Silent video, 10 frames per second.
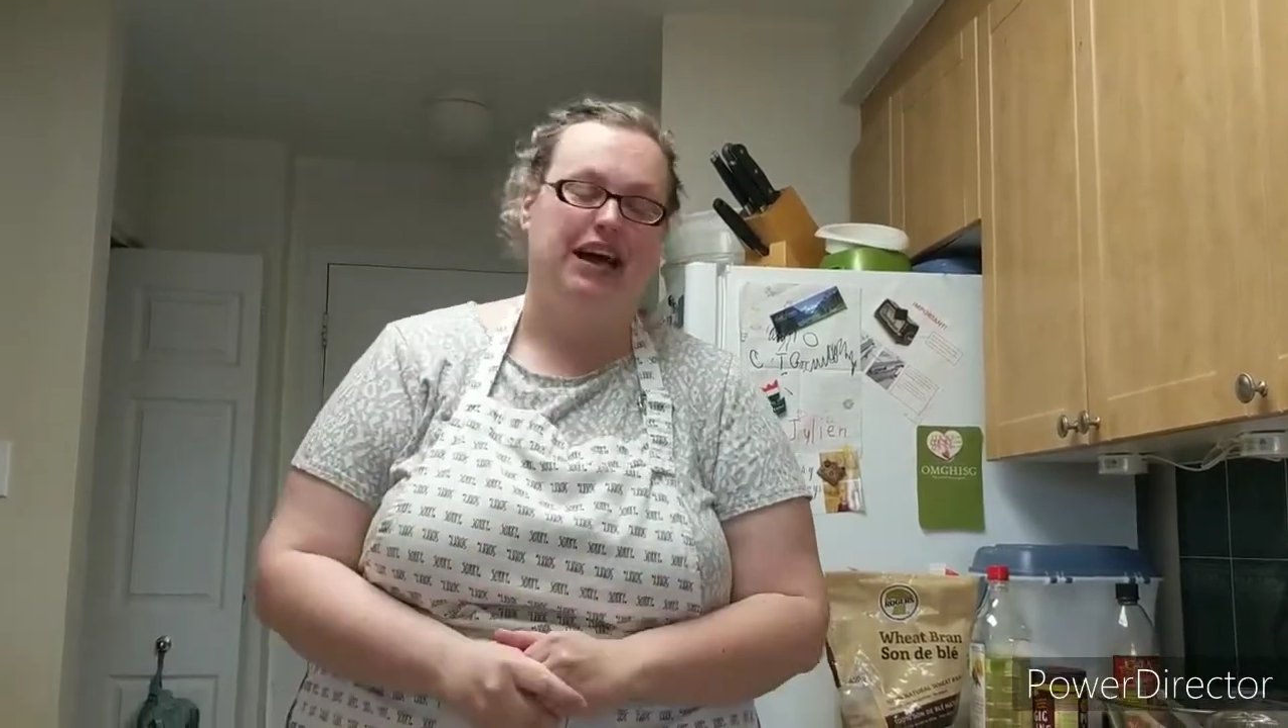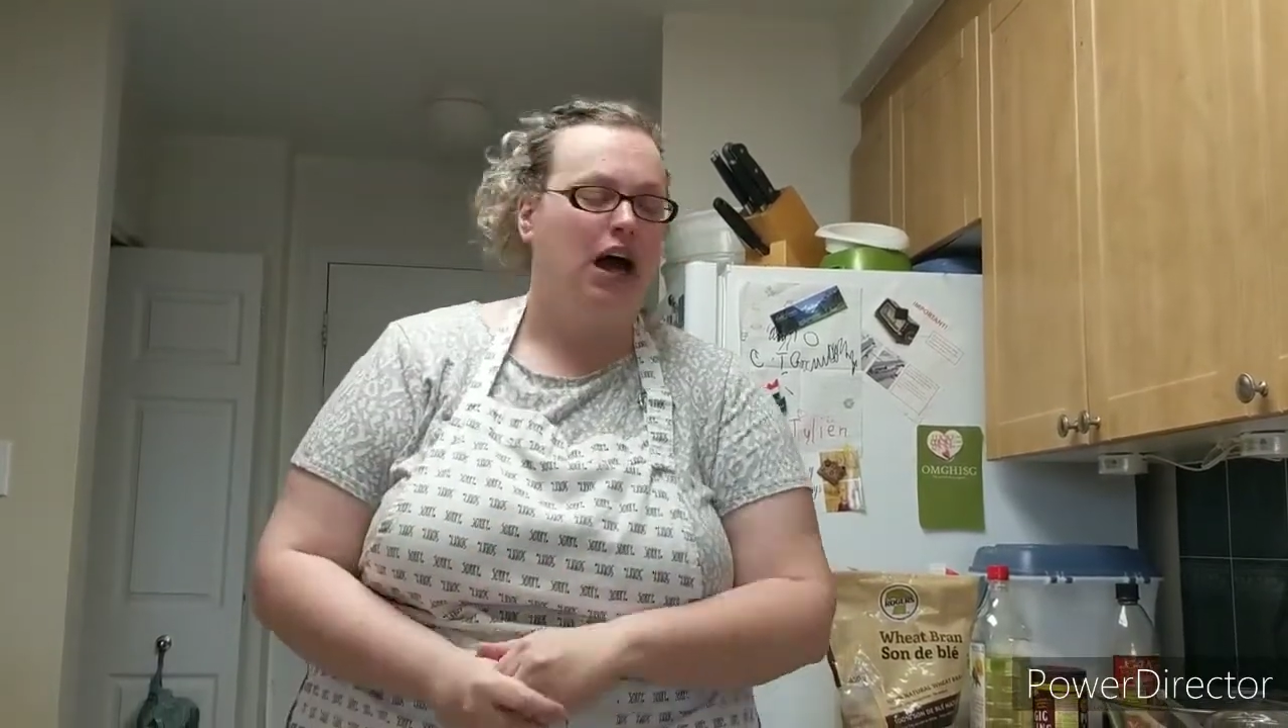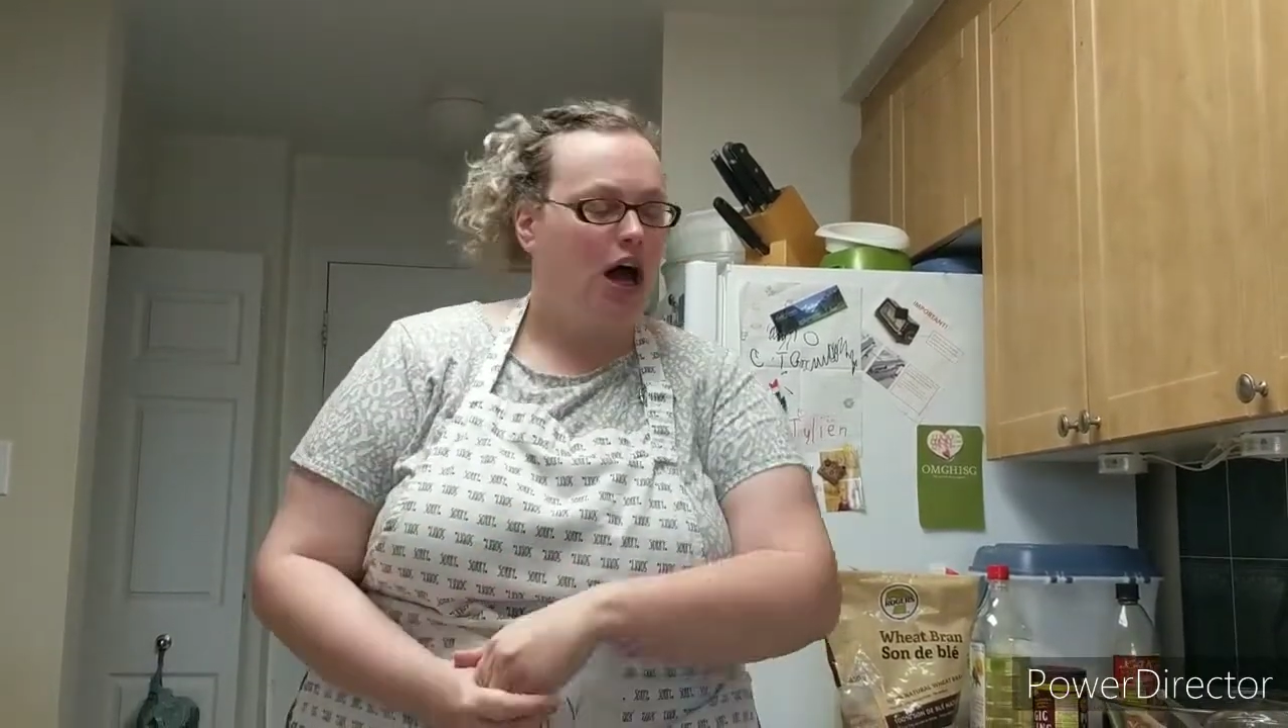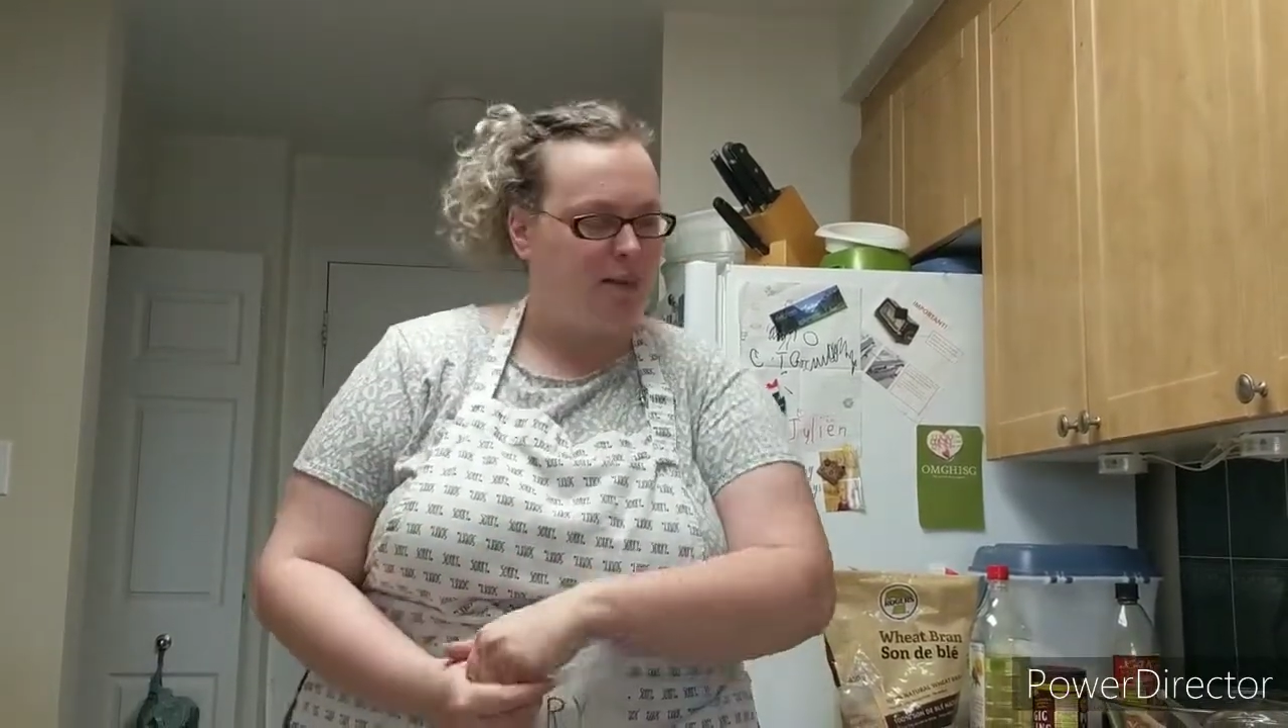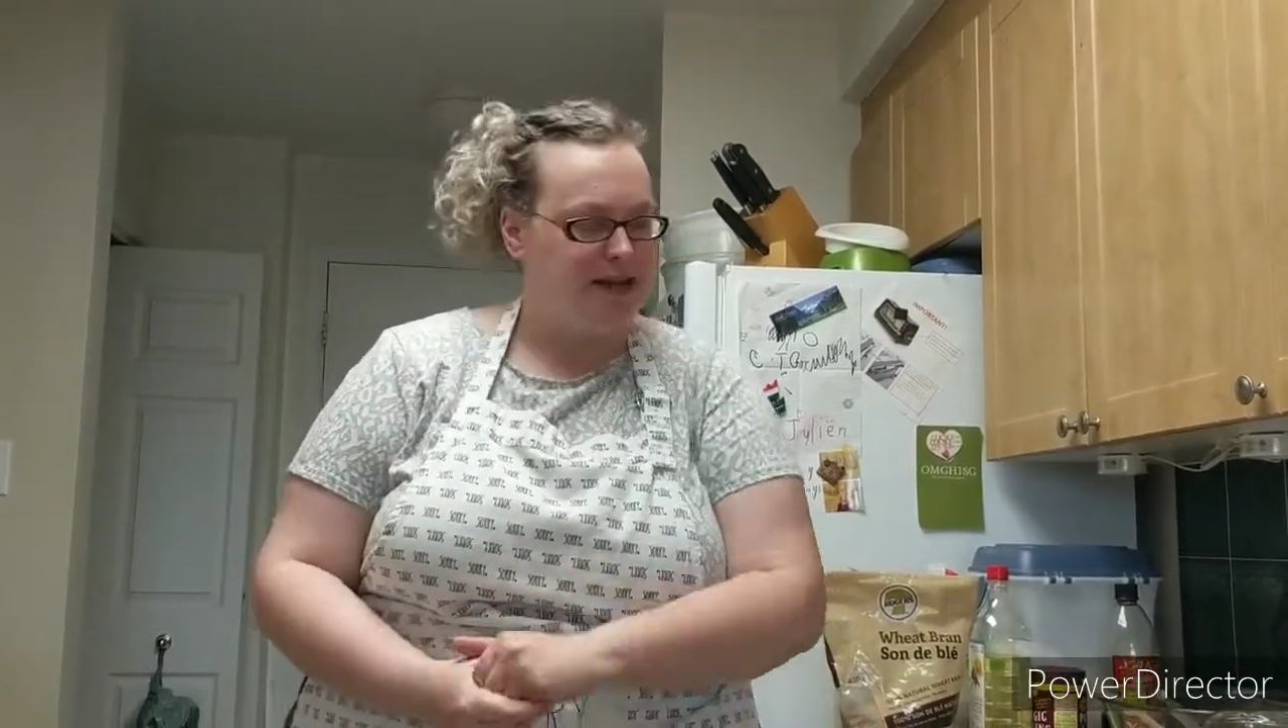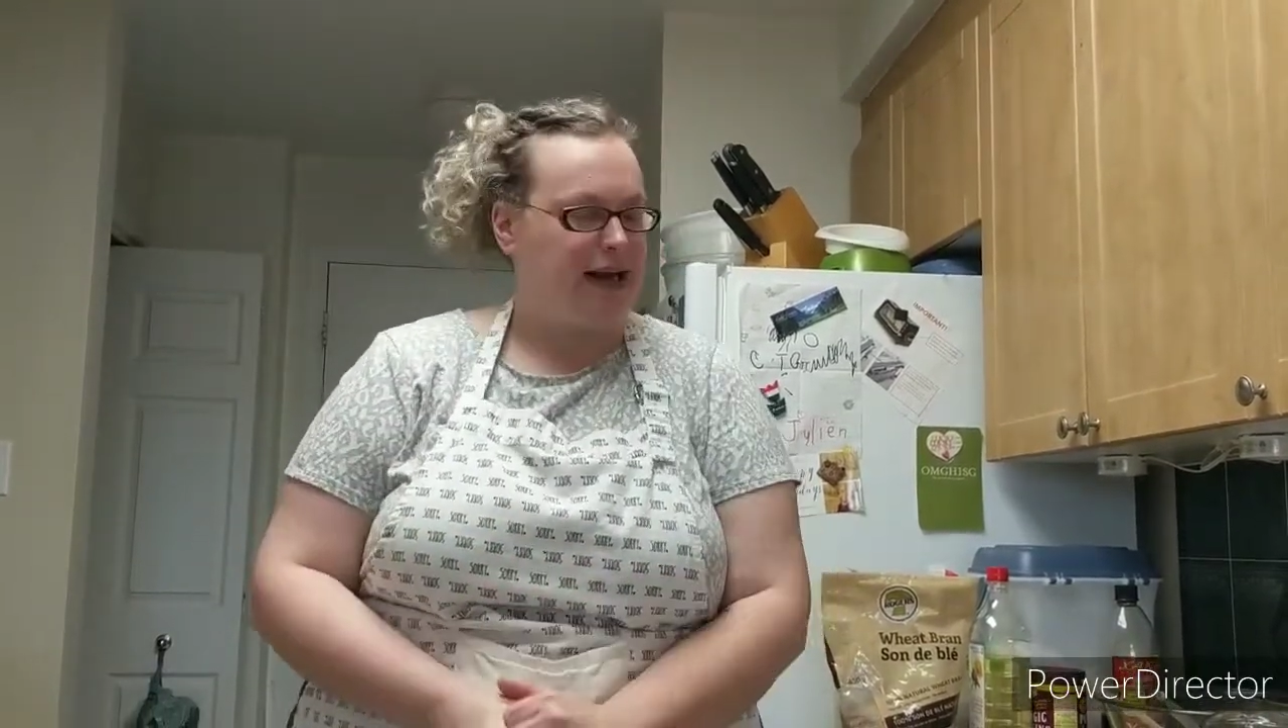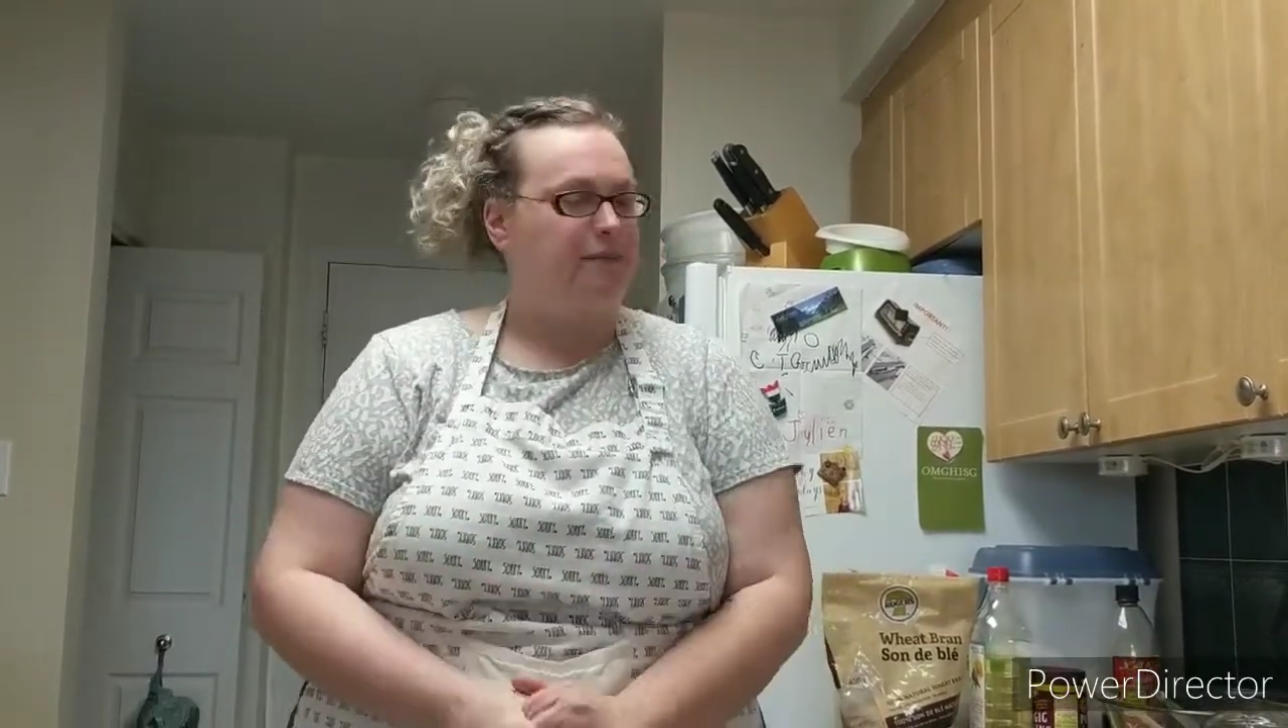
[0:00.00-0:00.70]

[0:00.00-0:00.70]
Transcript: upsetting.